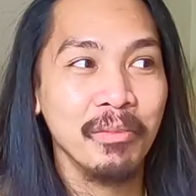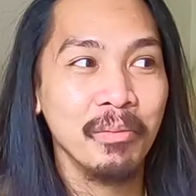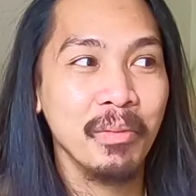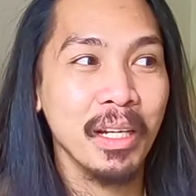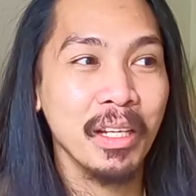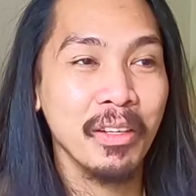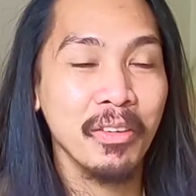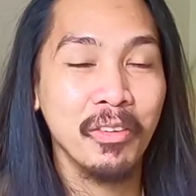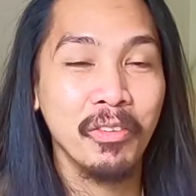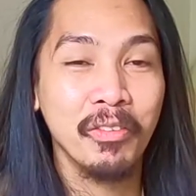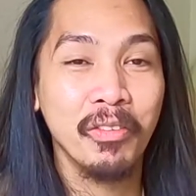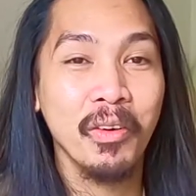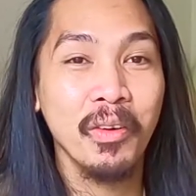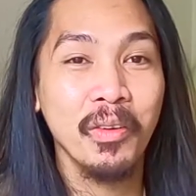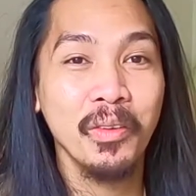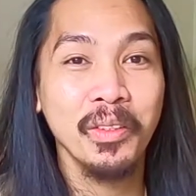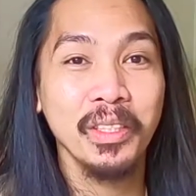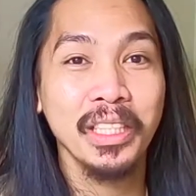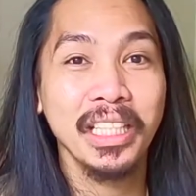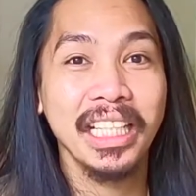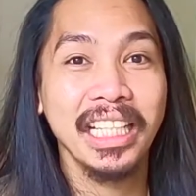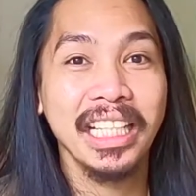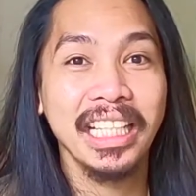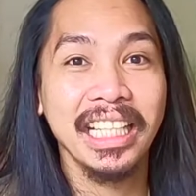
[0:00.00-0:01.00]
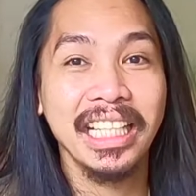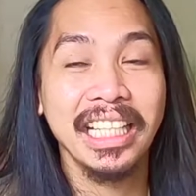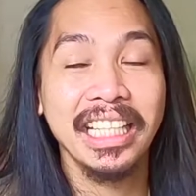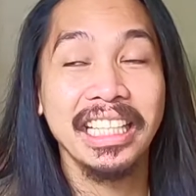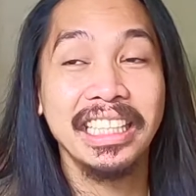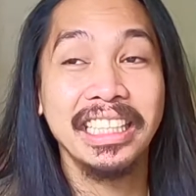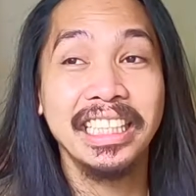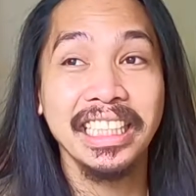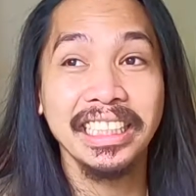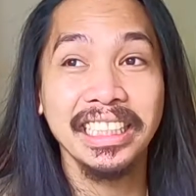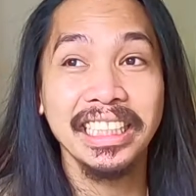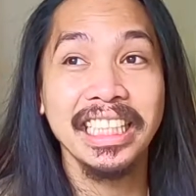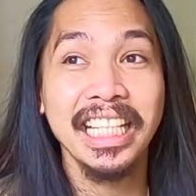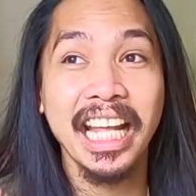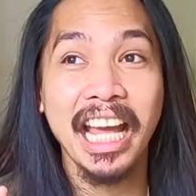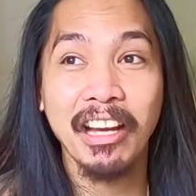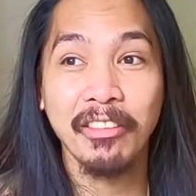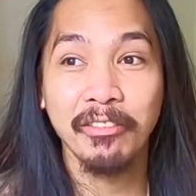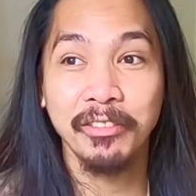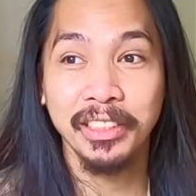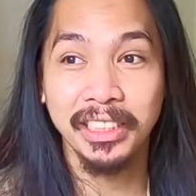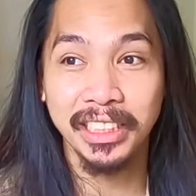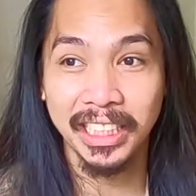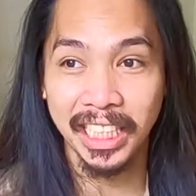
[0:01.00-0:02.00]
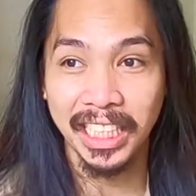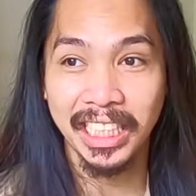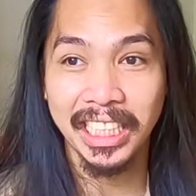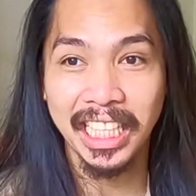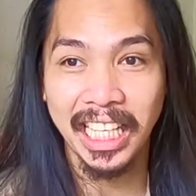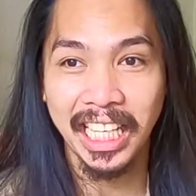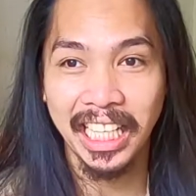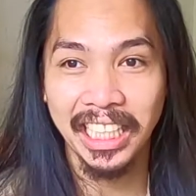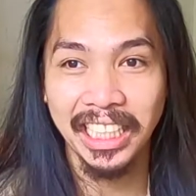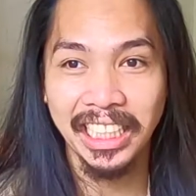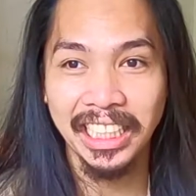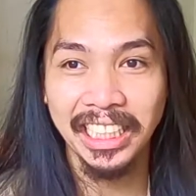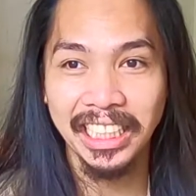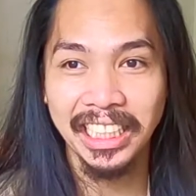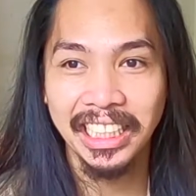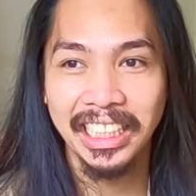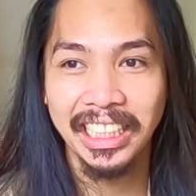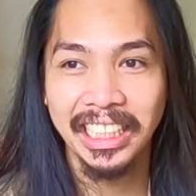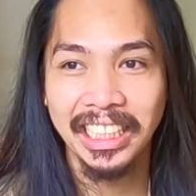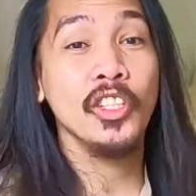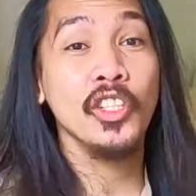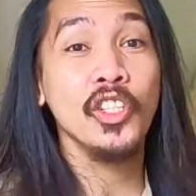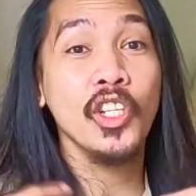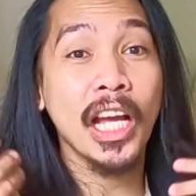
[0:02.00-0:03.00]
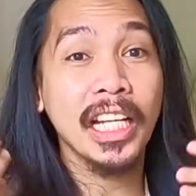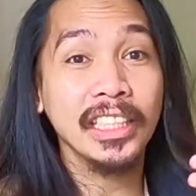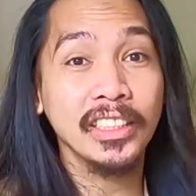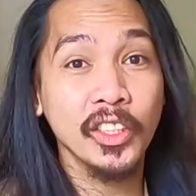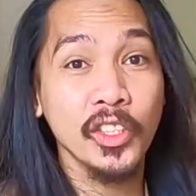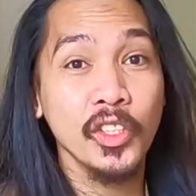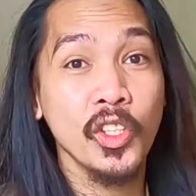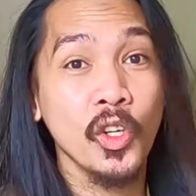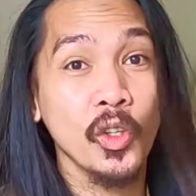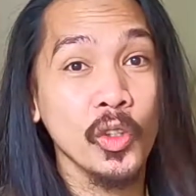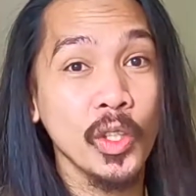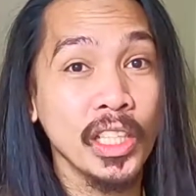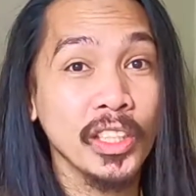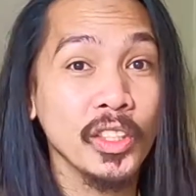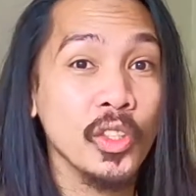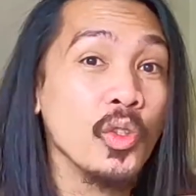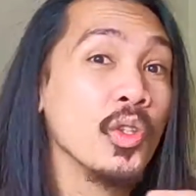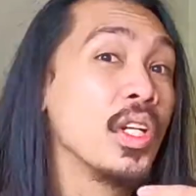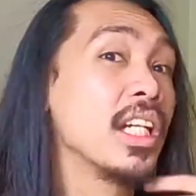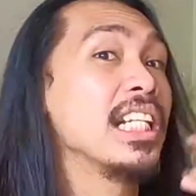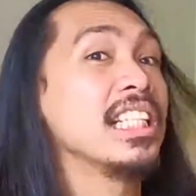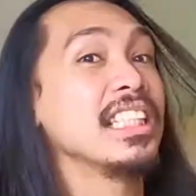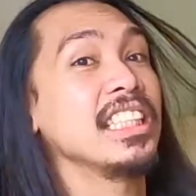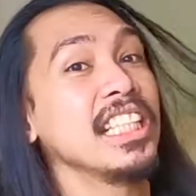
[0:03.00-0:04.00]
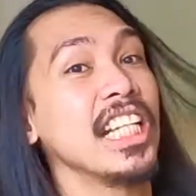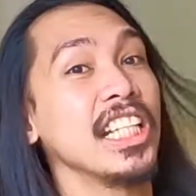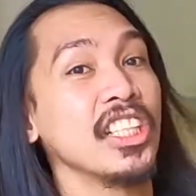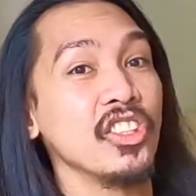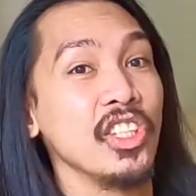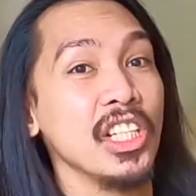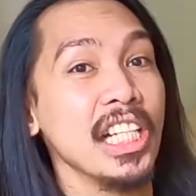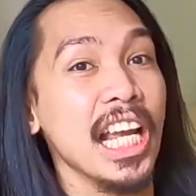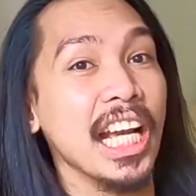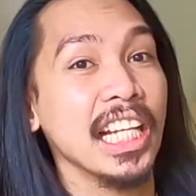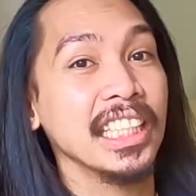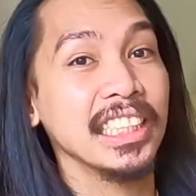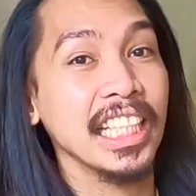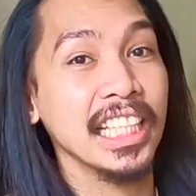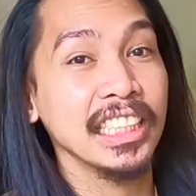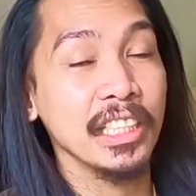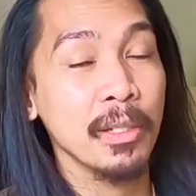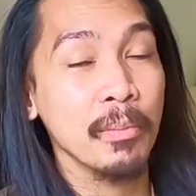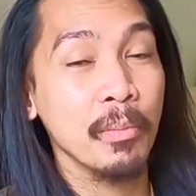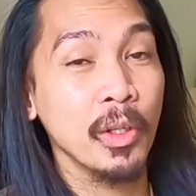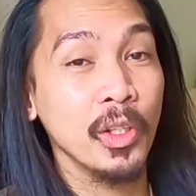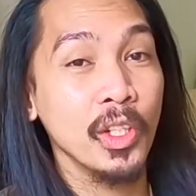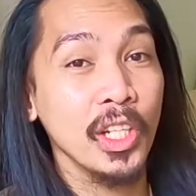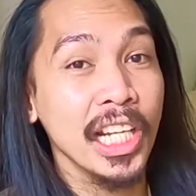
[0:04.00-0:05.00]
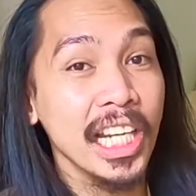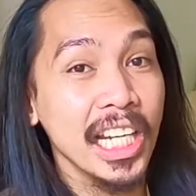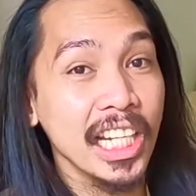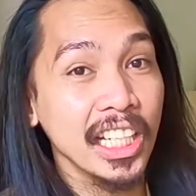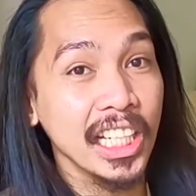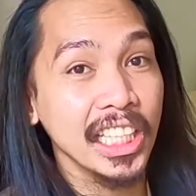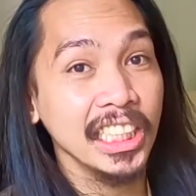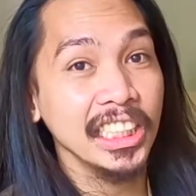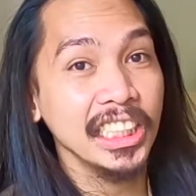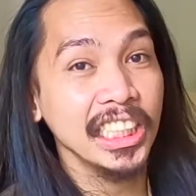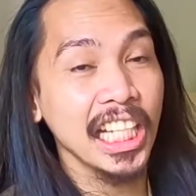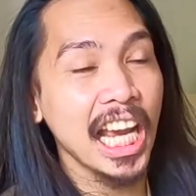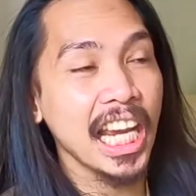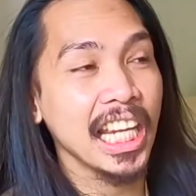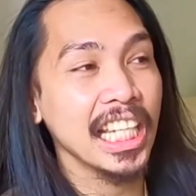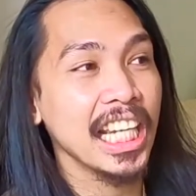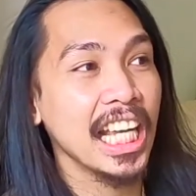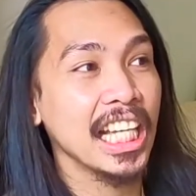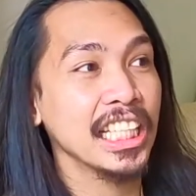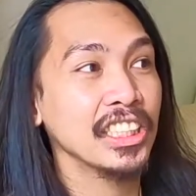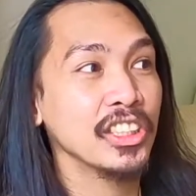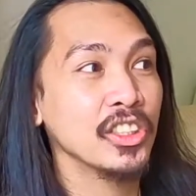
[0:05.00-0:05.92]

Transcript: My phone doesn't have signal. As you know that Google is not really accessible here in China,